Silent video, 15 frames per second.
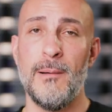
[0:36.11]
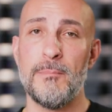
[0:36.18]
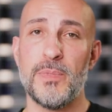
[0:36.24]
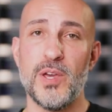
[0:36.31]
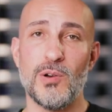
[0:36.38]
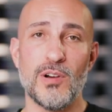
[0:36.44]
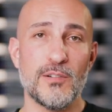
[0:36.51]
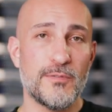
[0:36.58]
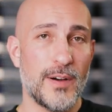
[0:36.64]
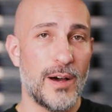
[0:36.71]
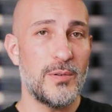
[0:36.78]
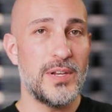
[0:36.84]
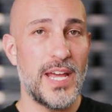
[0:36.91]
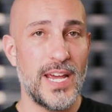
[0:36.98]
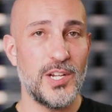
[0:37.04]
There are
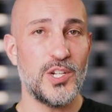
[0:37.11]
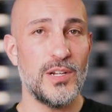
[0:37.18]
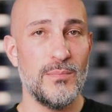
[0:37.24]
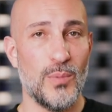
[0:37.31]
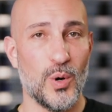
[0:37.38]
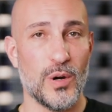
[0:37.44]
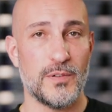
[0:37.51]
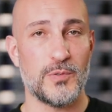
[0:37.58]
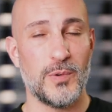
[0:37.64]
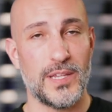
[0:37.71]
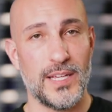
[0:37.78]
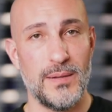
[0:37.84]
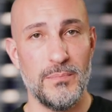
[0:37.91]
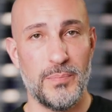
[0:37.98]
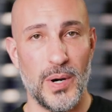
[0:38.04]
foundation morphs
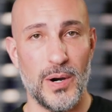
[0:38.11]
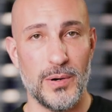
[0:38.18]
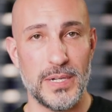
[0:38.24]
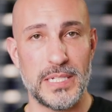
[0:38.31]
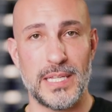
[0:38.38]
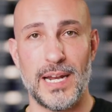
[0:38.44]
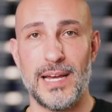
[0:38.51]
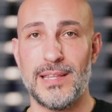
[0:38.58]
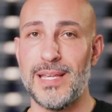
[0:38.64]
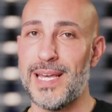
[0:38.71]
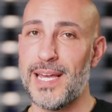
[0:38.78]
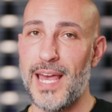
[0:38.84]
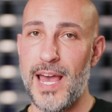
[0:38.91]
within Boas that I think